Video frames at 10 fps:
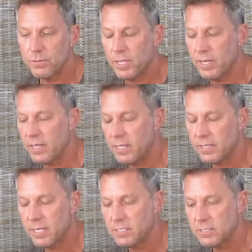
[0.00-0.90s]
And I think
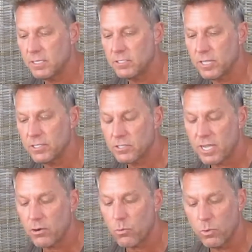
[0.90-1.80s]
that's it's that's
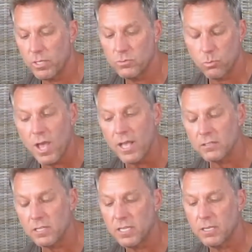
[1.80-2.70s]
kind of it's wild
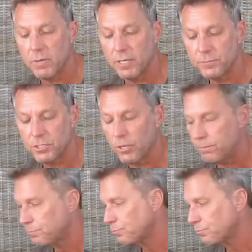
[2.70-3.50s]
to think about. So